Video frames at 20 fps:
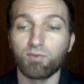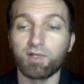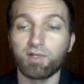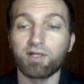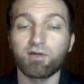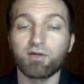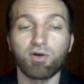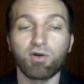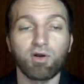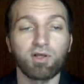
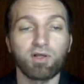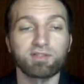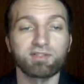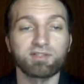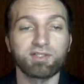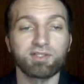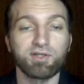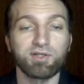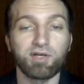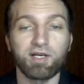rent
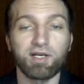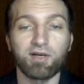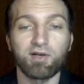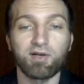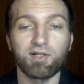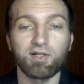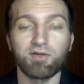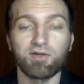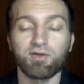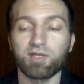costs in your
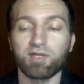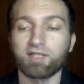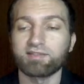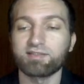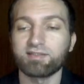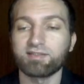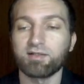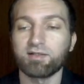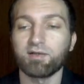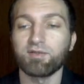area.
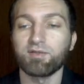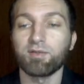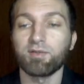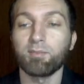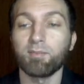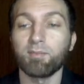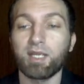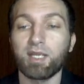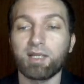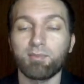That's
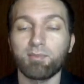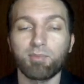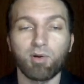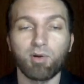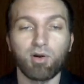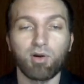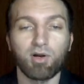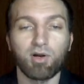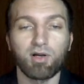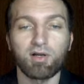the
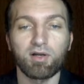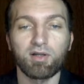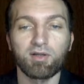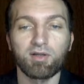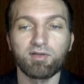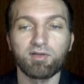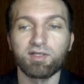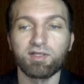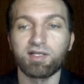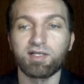main
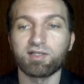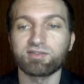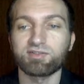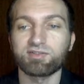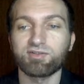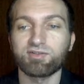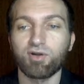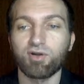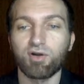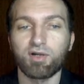part to get
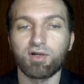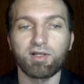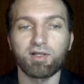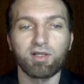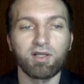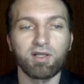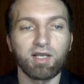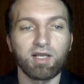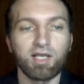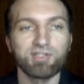us
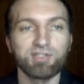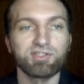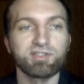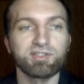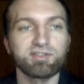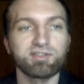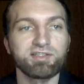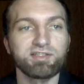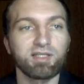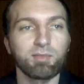started.
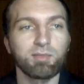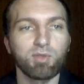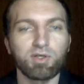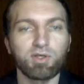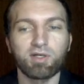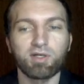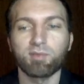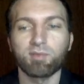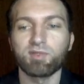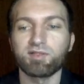As you can see,
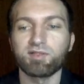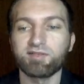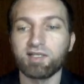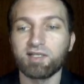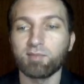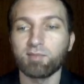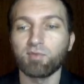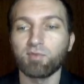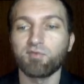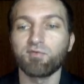I'm looking up
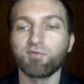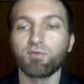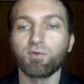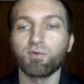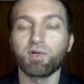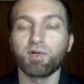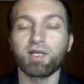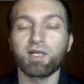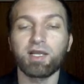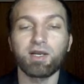the Tampa,
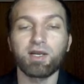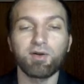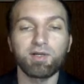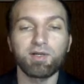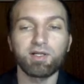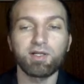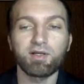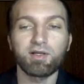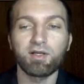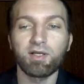Florida
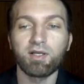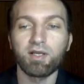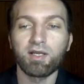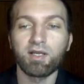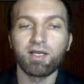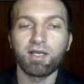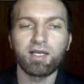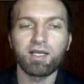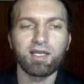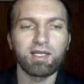area,
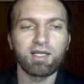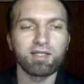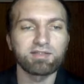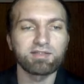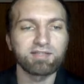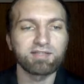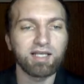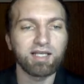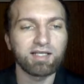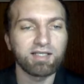
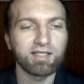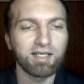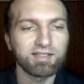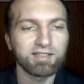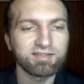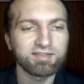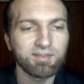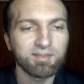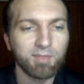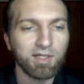and it's
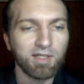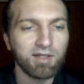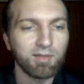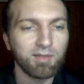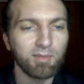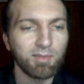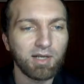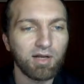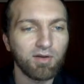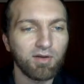
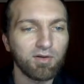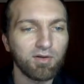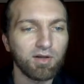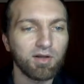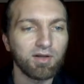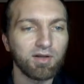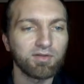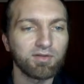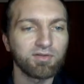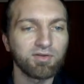estimated
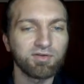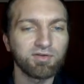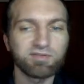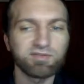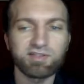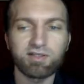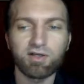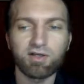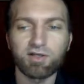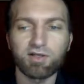about
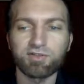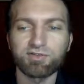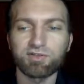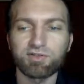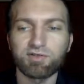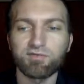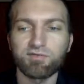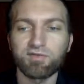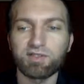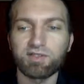
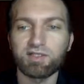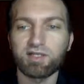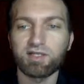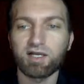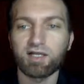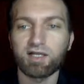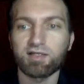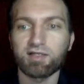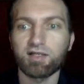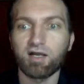
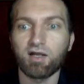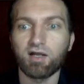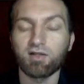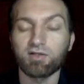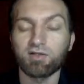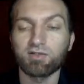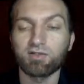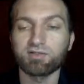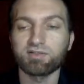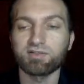
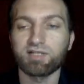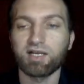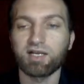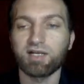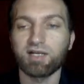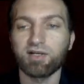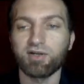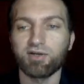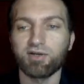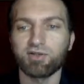$1,359,
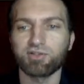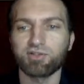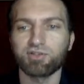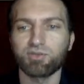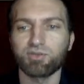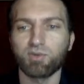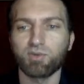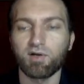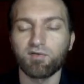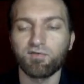
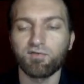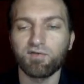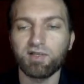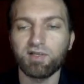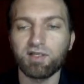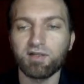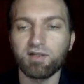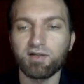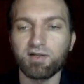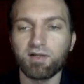900 square
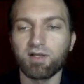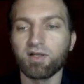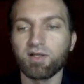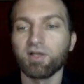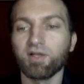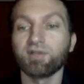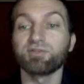feet.